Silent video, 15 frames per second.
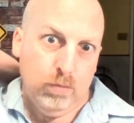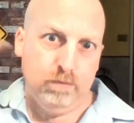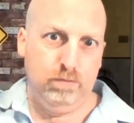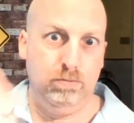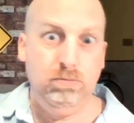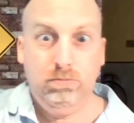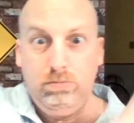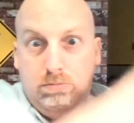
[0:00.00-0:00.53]

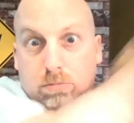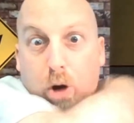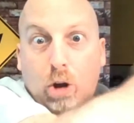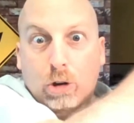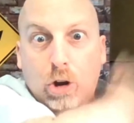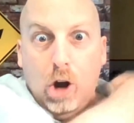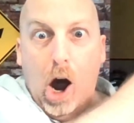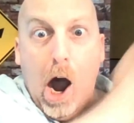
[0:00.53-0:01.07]

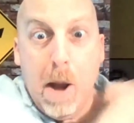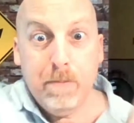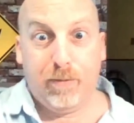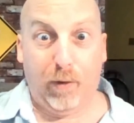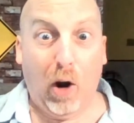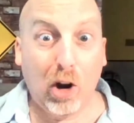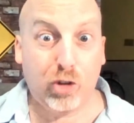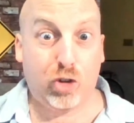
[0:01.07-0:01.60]
I'm
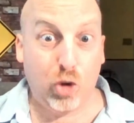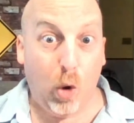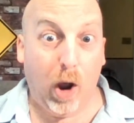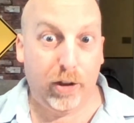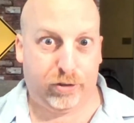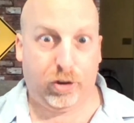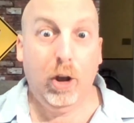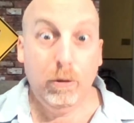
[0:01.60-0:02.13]

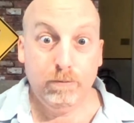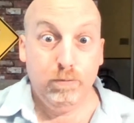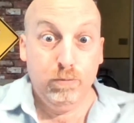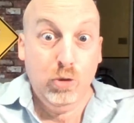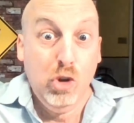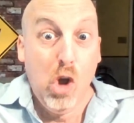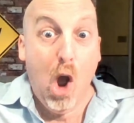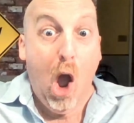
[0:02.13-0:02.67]
virtuous!
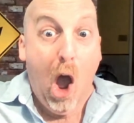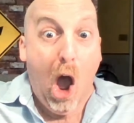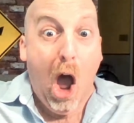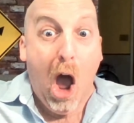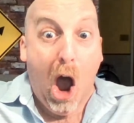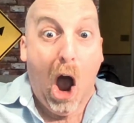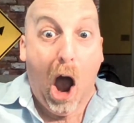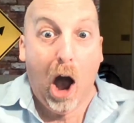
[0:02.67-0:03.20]

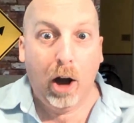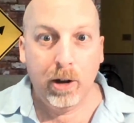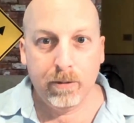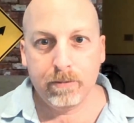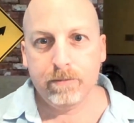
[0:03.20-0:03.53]
Yeah!